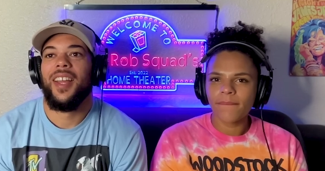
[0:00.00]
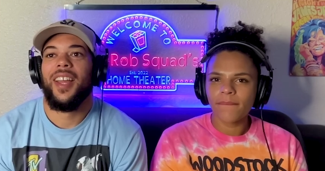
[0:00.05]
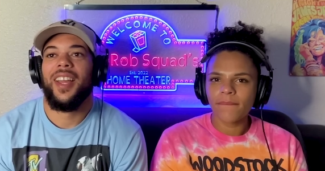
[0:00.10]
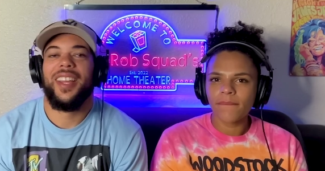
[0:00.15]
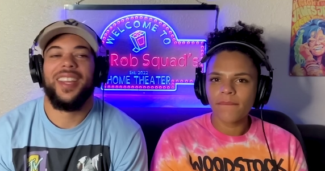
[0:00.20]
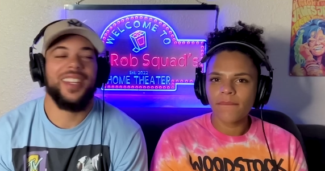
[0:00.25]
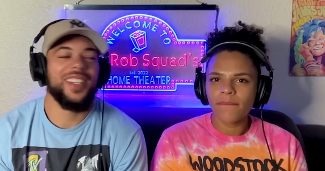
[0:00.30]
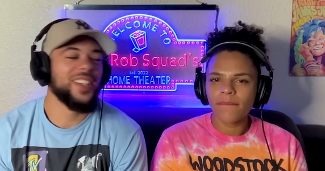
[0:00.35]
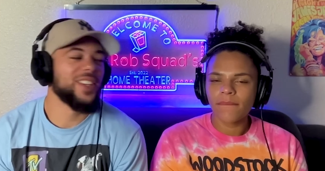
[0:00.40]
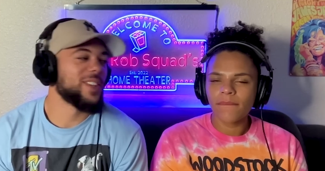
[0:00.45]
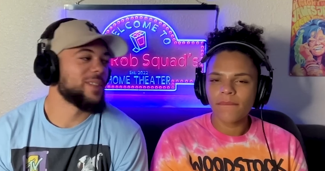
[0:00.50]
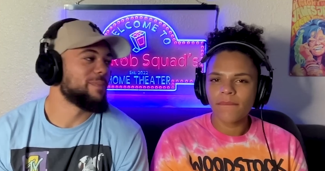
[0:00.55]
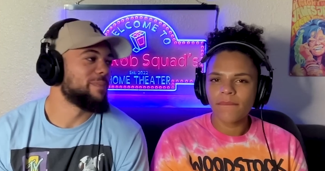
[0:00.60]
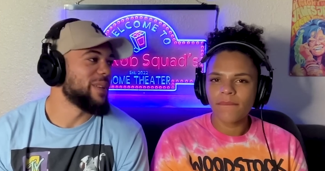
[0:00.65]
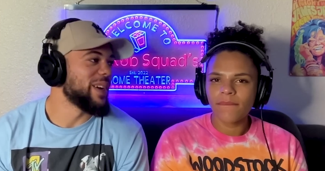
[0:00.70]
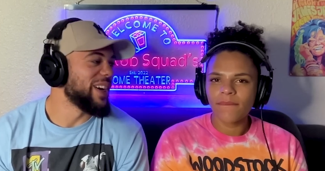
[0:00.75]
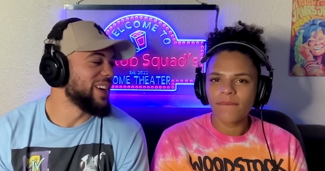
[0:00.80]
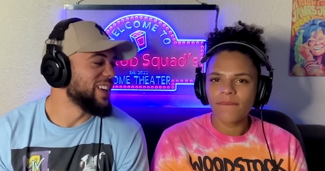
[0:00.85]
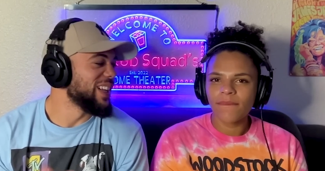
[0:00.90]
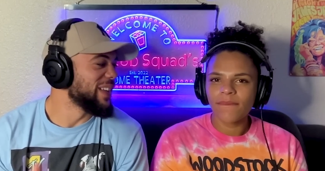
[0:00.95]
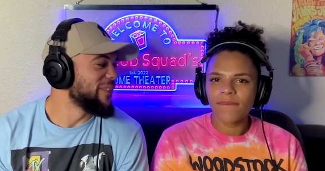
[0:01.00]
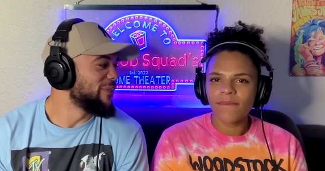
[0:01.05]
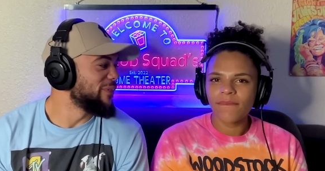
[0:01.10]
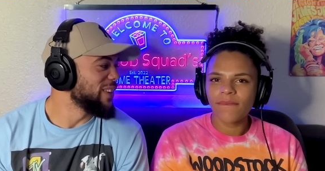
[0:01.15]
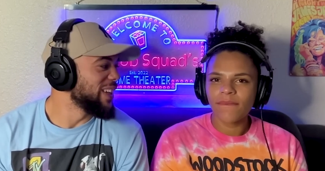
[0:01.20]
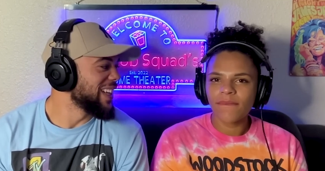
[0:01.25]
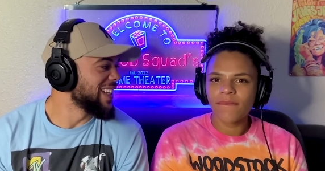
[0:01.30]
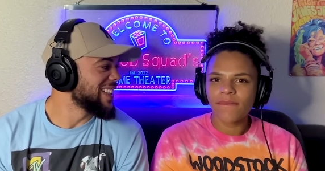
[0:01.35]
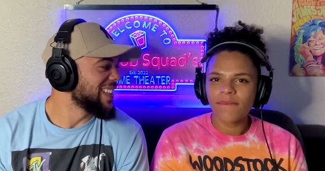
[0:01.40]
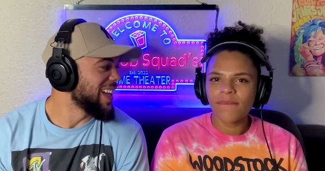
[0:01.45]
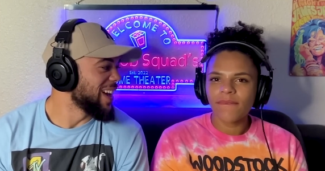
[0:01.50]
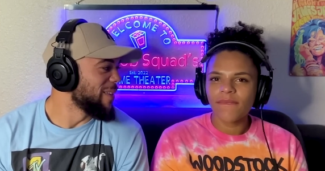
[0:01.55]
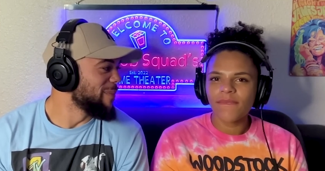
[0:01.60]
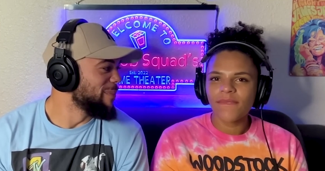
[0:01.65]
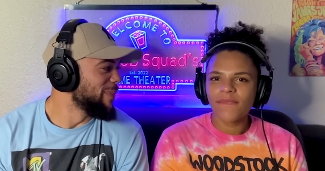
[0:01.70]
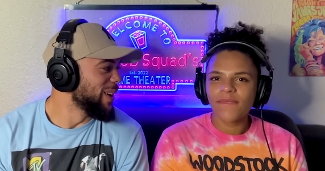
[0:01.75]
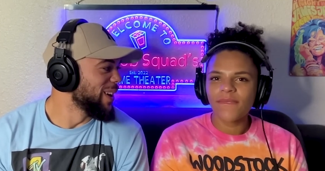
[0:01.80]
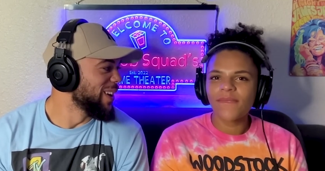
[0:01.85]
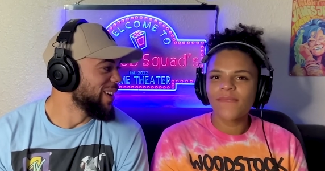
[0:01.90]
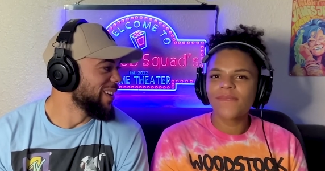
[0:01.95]
Speaker 1: He just barely flicked
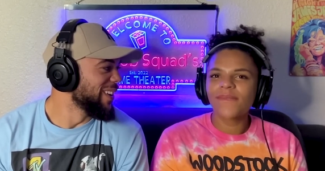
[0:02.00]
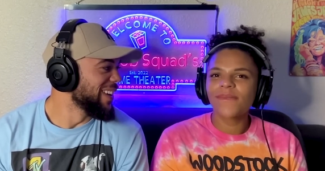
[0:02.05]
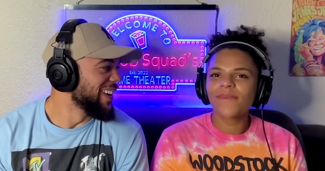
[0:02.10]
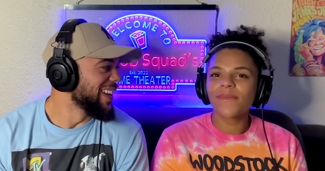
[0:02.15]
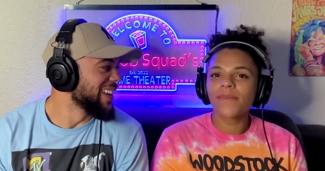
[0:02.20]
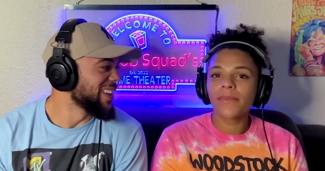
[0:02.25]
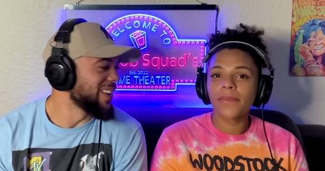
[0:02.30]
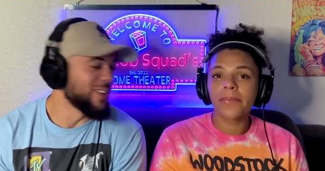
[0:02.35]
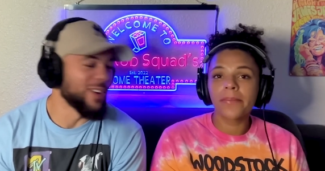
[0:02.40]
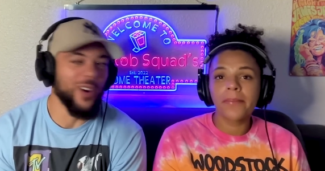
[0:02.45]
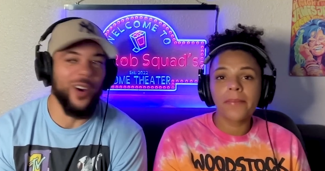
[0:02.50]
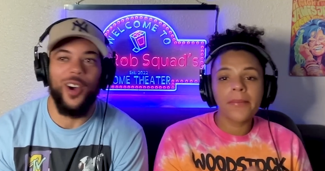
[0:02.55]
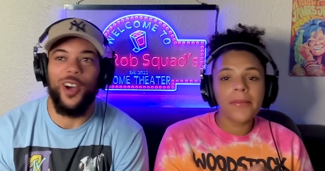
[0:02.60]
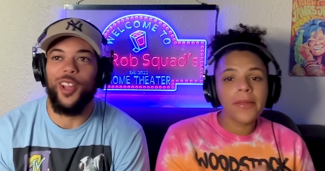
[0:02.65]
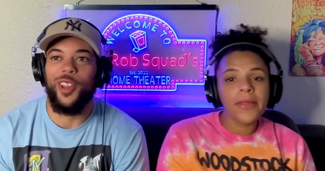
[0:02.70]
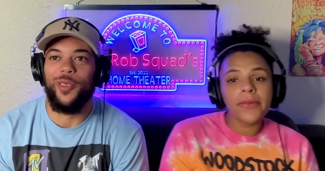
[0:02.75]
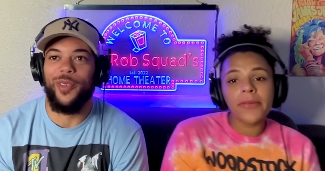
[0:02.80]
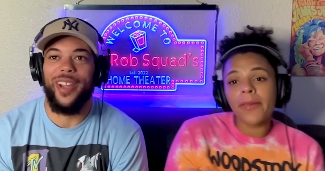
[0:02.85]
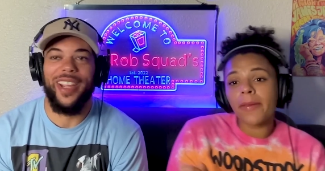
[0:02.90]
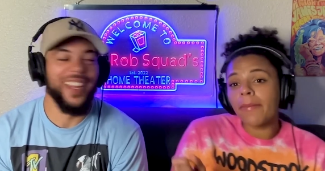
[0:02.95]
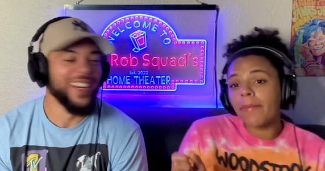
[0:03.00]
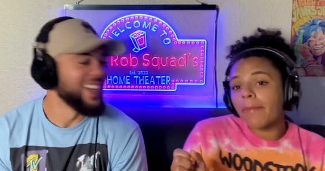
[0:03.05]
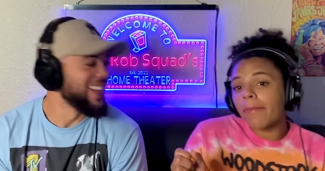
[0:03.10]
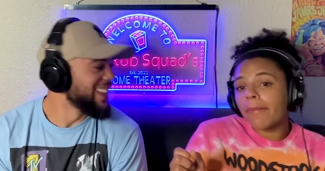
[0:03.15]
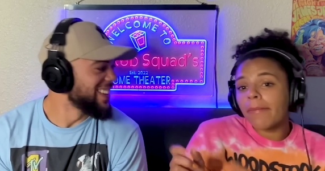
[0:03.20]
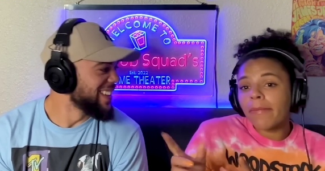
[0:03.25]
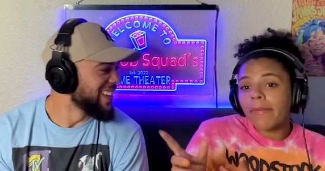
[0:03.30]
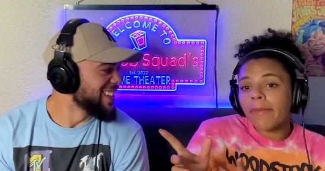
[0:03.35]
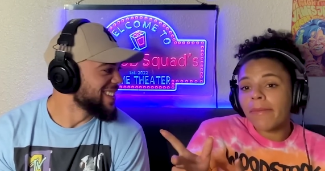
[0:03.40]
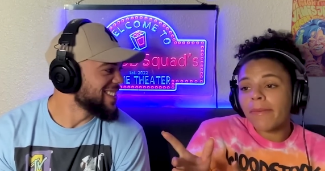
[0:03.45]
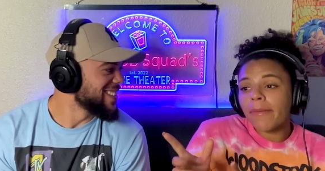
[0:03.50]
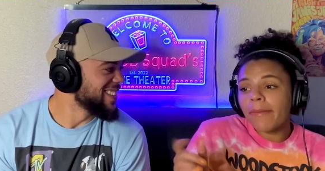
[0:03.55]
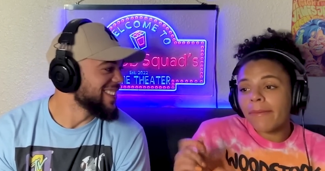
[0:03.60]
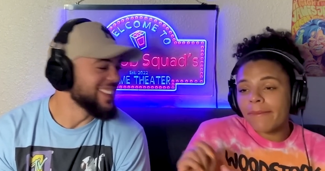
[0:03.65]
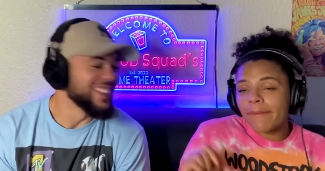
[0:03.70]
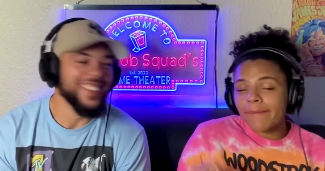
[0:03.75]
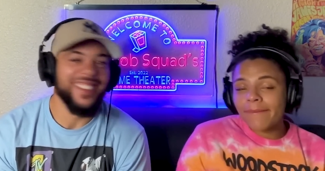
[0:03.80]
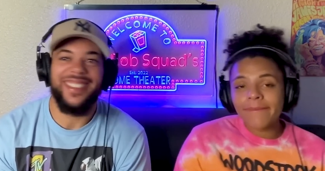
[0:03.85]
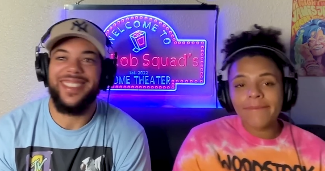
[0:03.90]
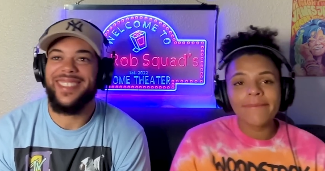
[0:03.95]
that bow, and then gonna go all the way and hit this
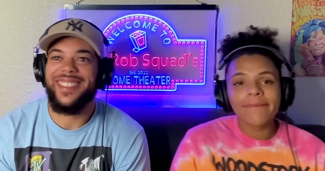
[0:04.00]
dude.